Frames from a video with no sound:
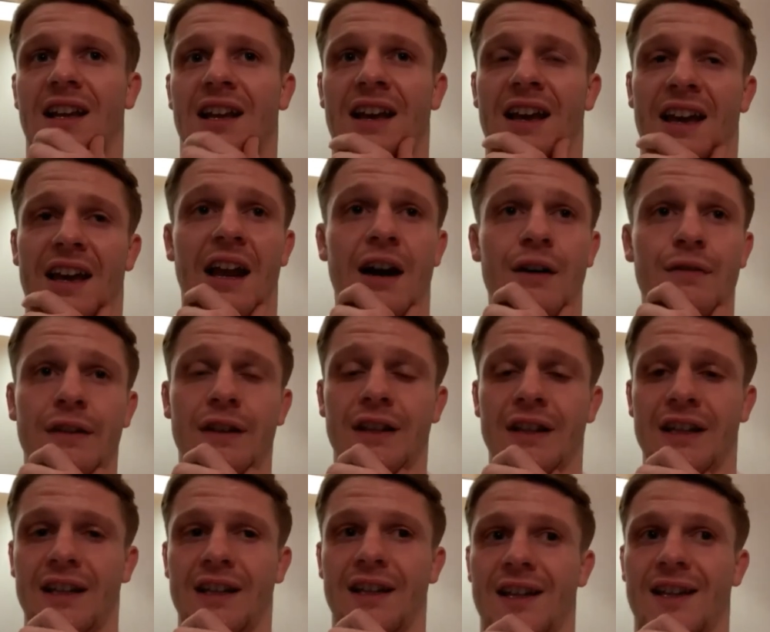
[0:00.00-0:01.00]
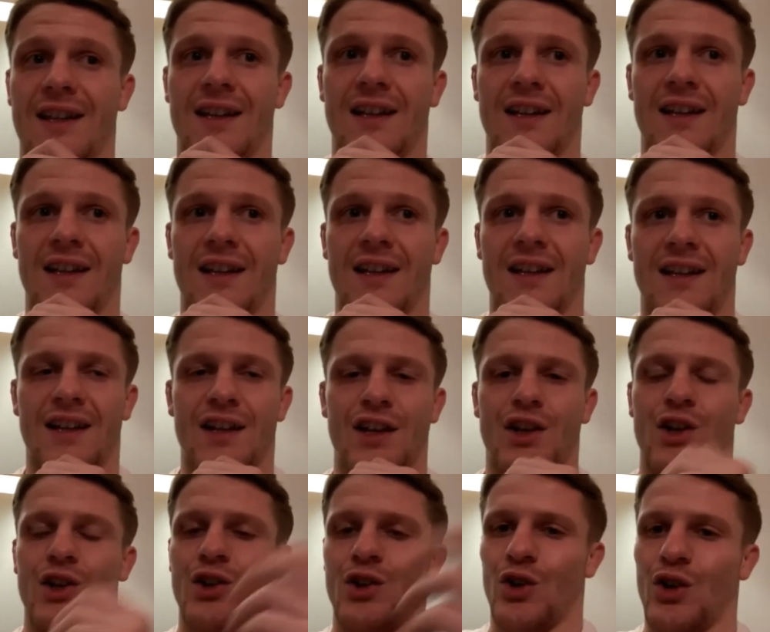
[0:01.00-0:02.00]
And I feel like,
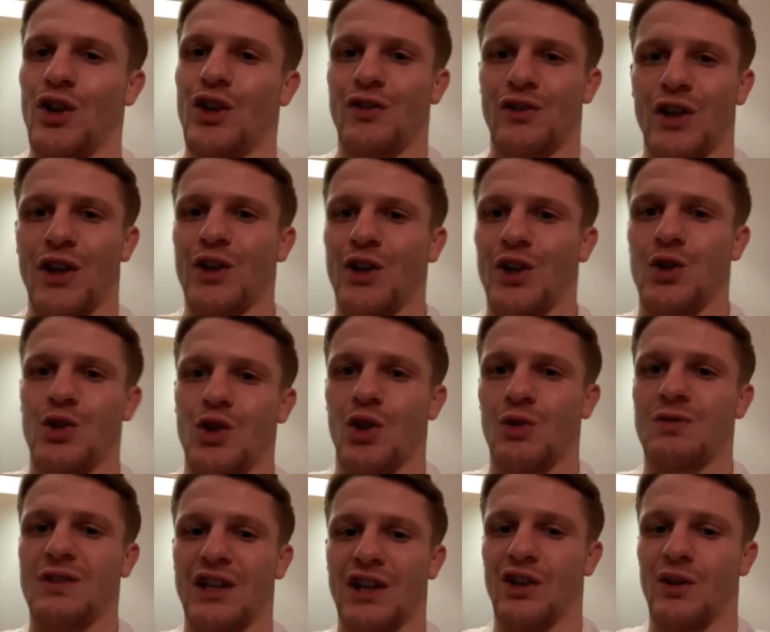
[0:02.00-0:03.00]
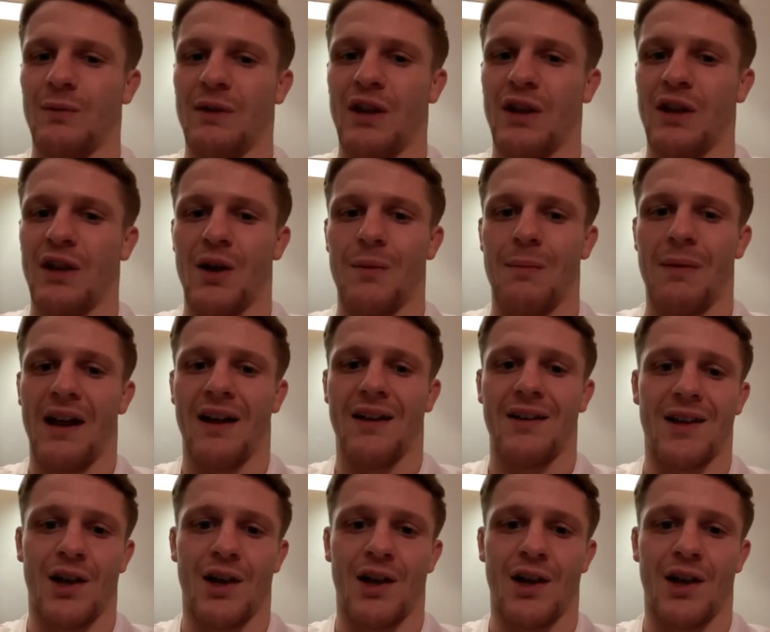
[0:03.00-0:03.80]
you know, you've done a good job selling him there, but